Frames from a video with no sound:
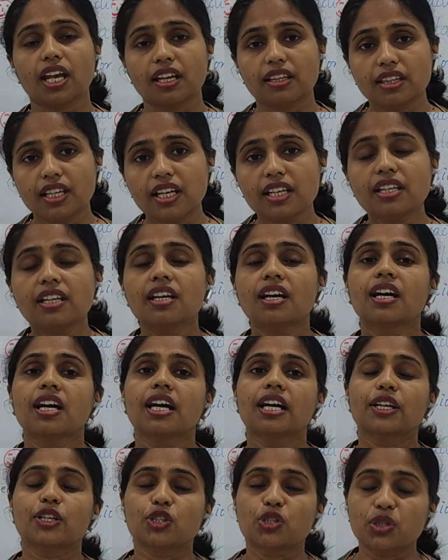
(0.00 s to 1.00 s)
then
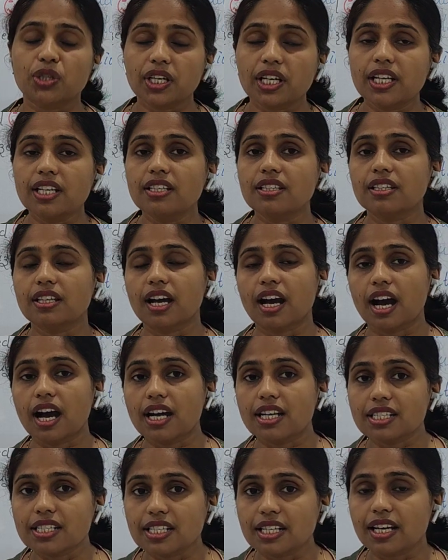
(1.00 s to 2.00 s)
treat the
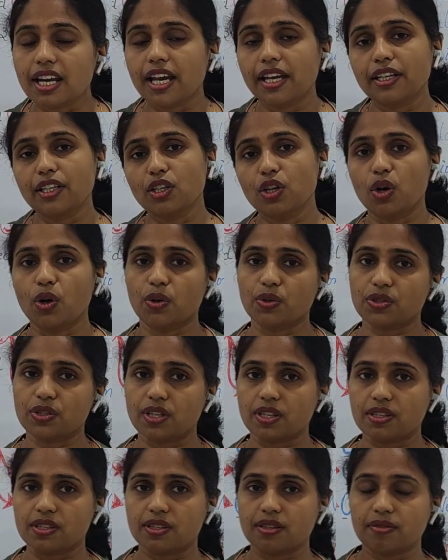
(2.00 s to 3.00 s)
underlying
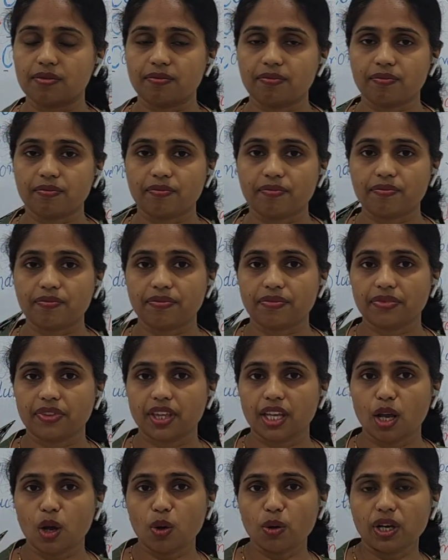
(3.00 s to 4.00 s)
causes.
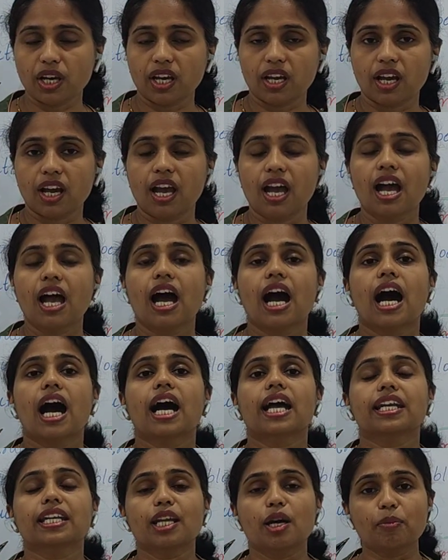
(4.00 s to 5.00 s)
Okay,
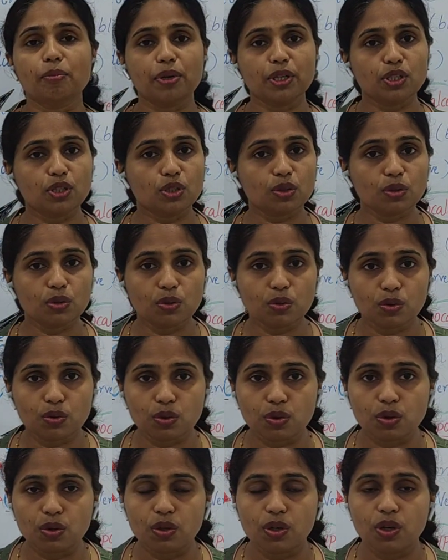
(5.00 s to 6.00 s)
and number
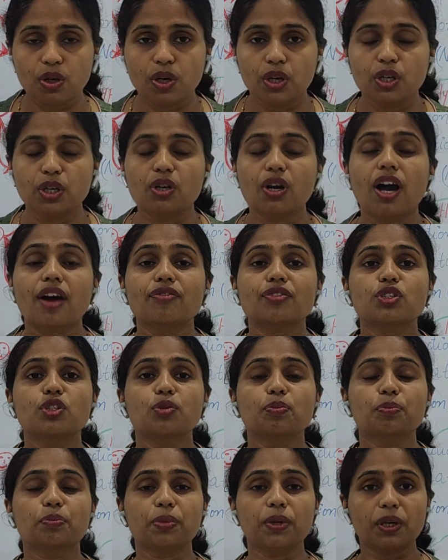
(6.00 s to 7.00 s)
two, you have
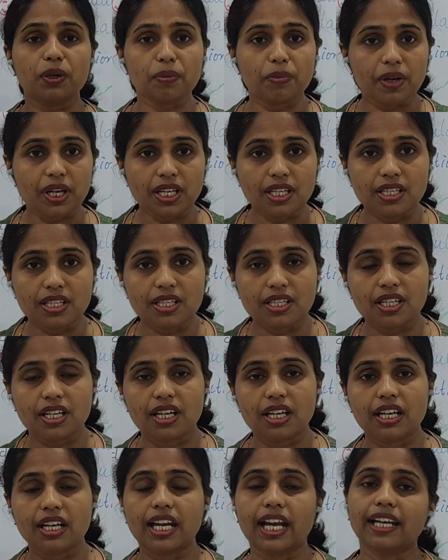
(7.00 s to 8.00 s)
to prevent
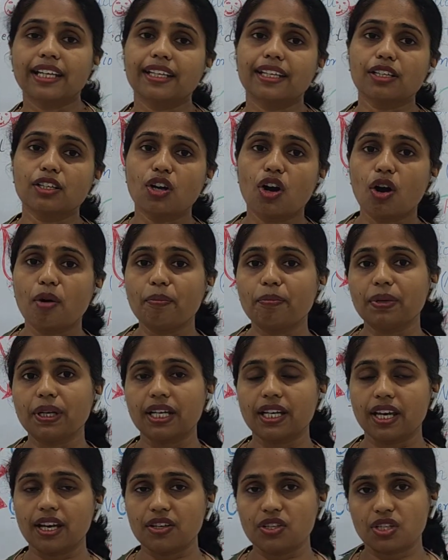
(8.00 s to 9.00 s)
getting
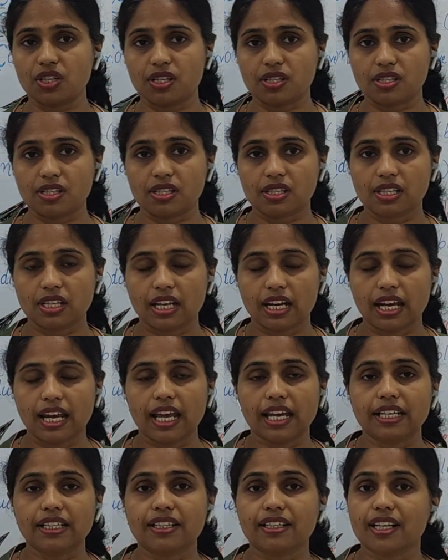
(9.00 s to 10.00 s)
complications
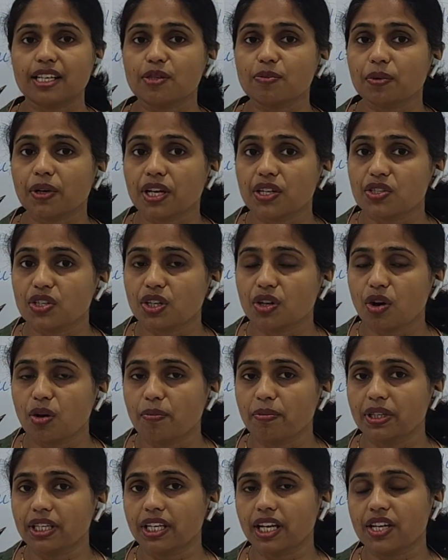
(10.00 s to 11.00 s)
like respiratory
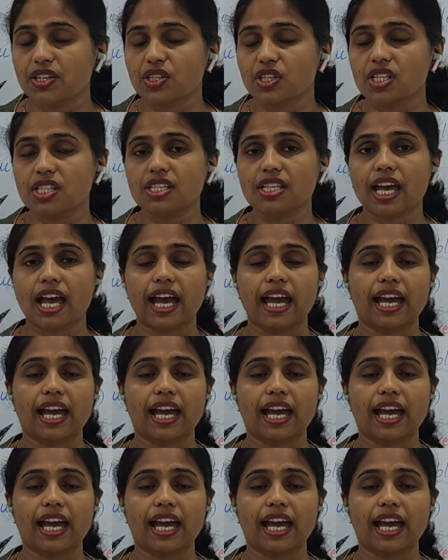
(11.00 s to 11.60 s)
complications